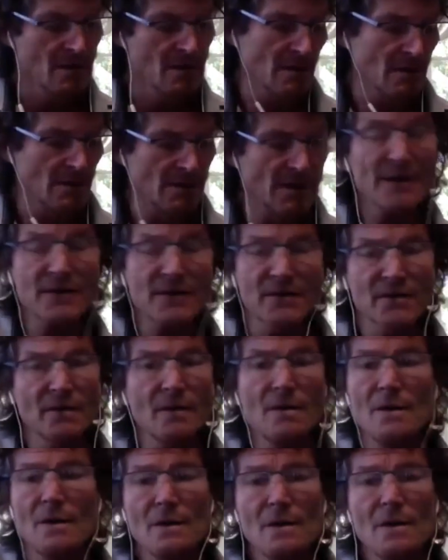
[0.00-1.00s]
and I
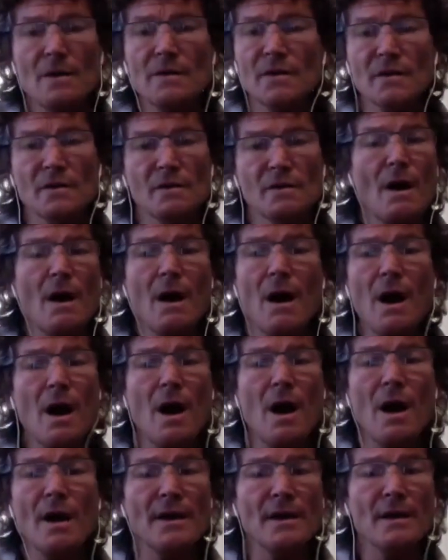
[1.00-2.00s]
see us
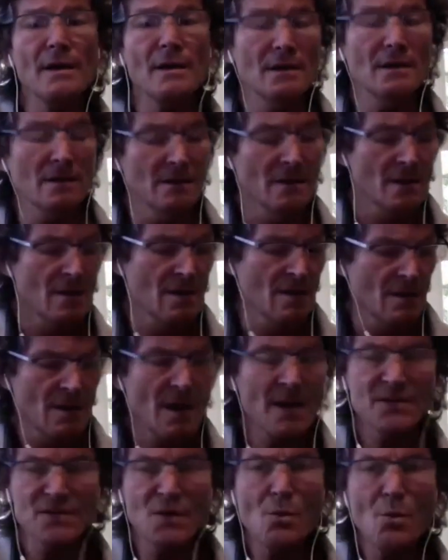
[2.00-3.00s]
dawning
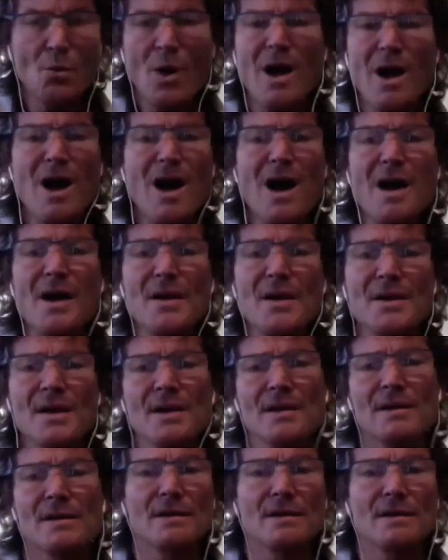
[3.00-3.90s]
as a one